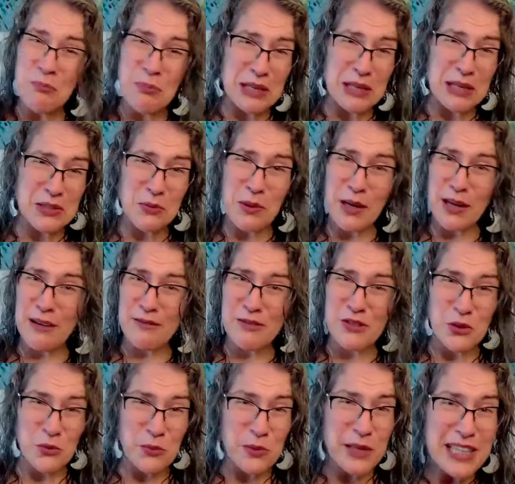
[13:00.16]
have the best way
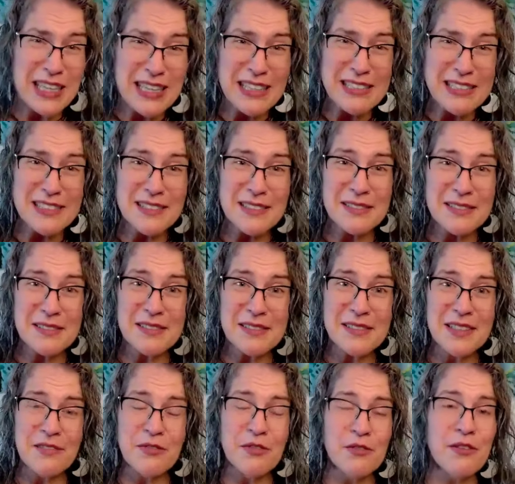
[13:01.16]
of doing it.
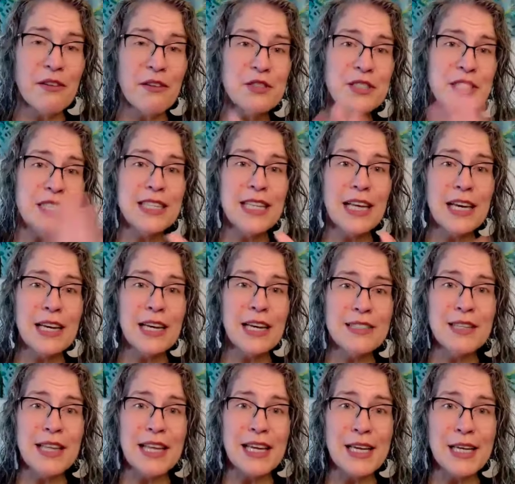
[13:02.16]
If you've ever seen that
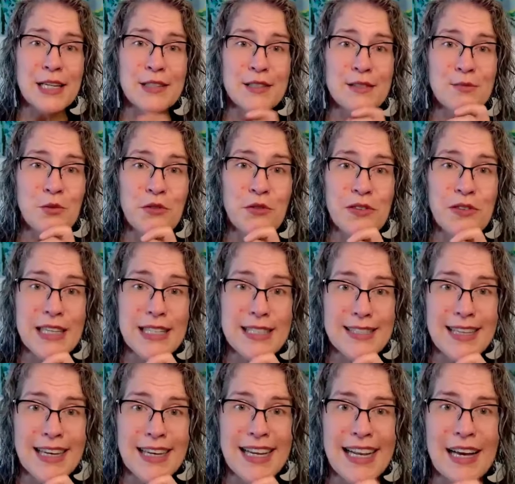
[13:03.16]
kids movie
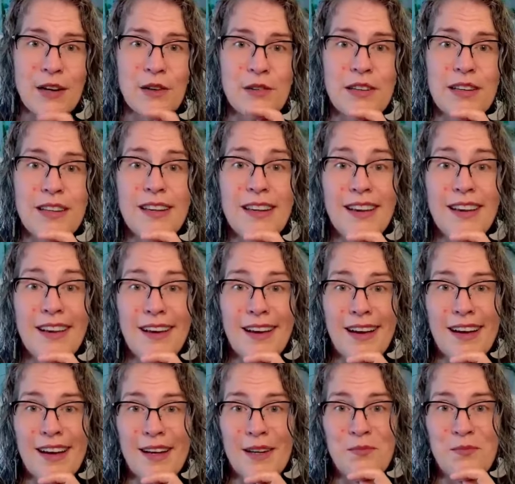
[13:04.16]
Inside Out,
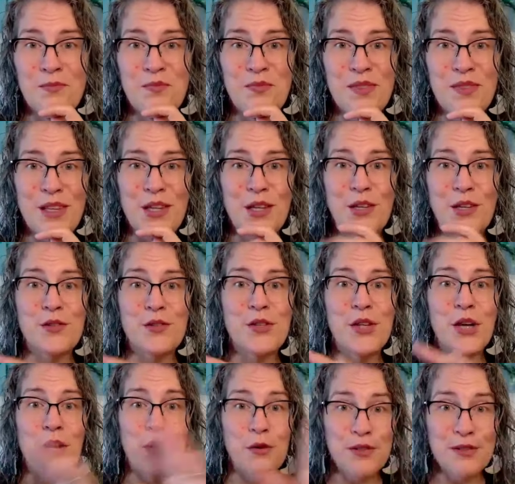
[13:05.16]
you'll
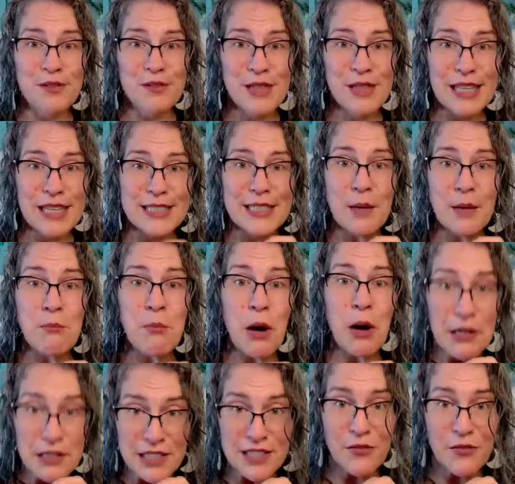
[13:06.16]
know that some
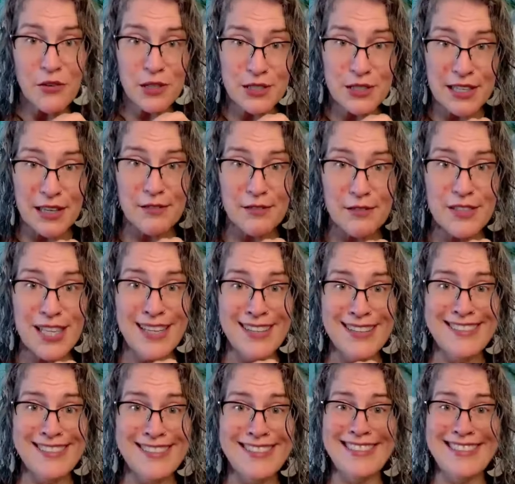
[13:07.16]
parts of ourselves,
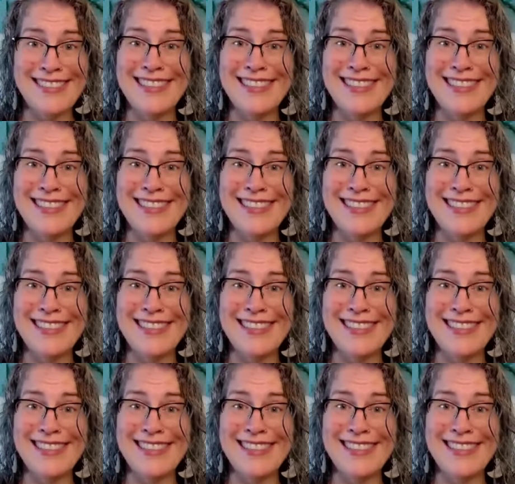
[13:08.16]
